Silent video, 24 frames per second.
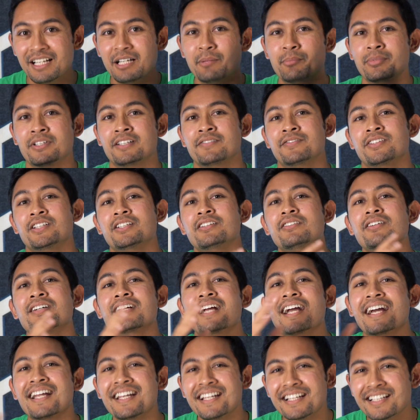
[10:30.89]
But if you're doing
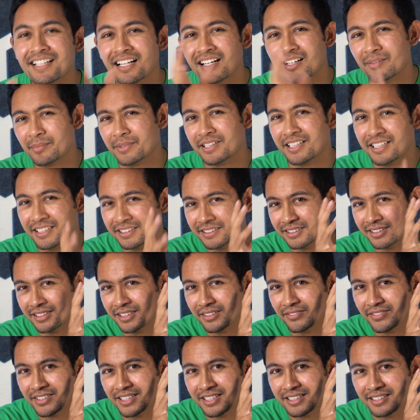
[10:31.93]
any combination
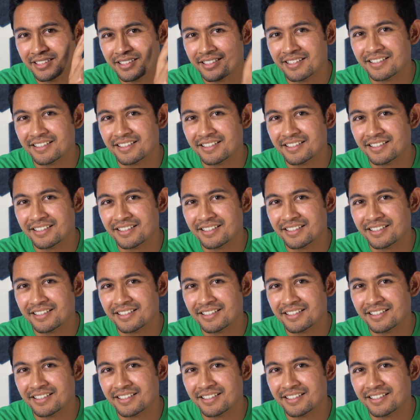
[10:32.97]
of these